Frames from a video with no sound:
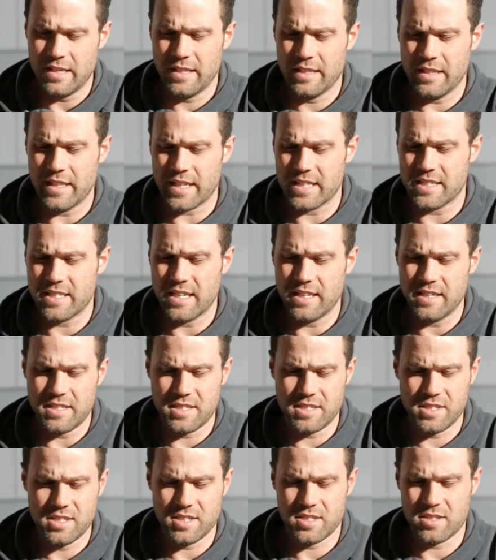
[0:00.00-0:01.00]
Like I said, this
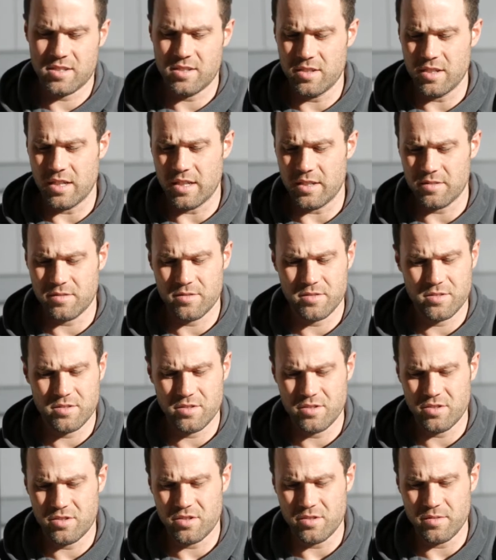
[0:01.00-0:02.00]
is just
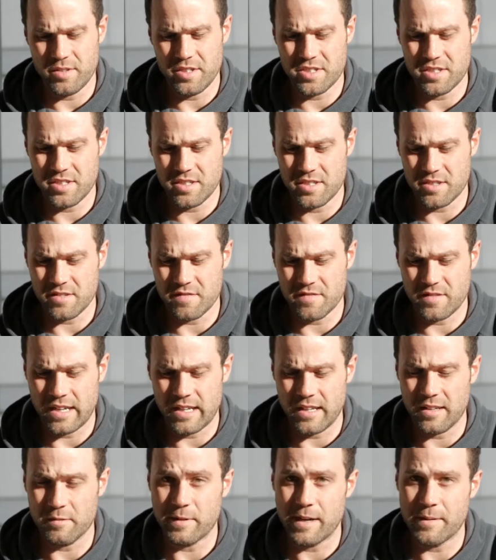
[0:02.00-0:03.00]
2 inches of
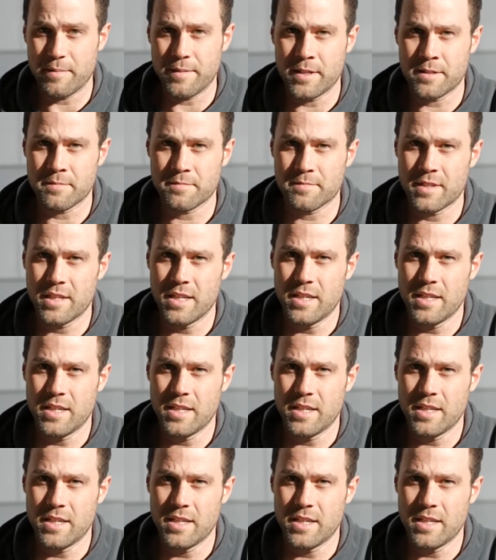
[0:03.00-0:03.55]
nylon webbing,